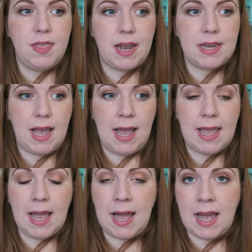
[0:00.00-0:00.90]
that
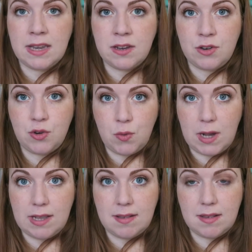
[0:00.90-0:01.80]
I had
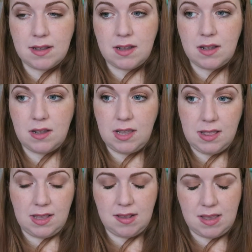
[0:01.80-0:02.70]
twice
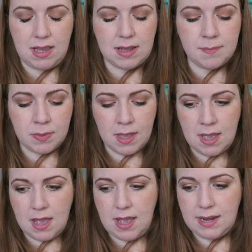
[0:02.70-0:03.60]
in this year.
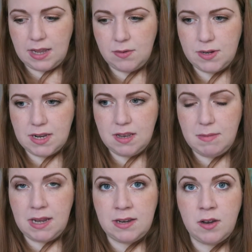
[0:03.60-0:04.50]
And I contacted
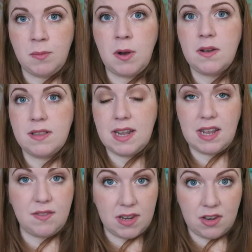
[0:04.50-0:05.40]
my little box
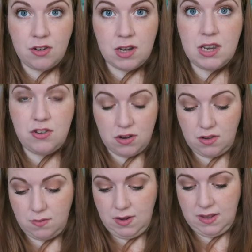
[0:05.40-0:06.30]
and I've literally
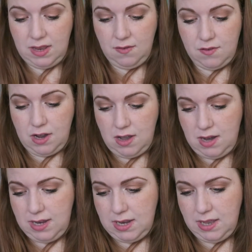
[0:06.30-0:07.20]
just received
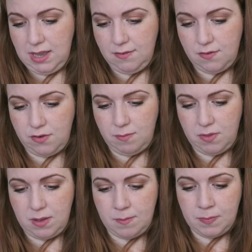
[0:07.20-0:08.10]
a little gift
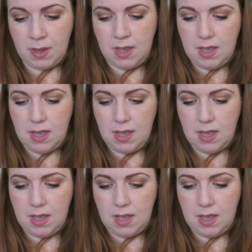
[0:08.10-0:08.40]
from them.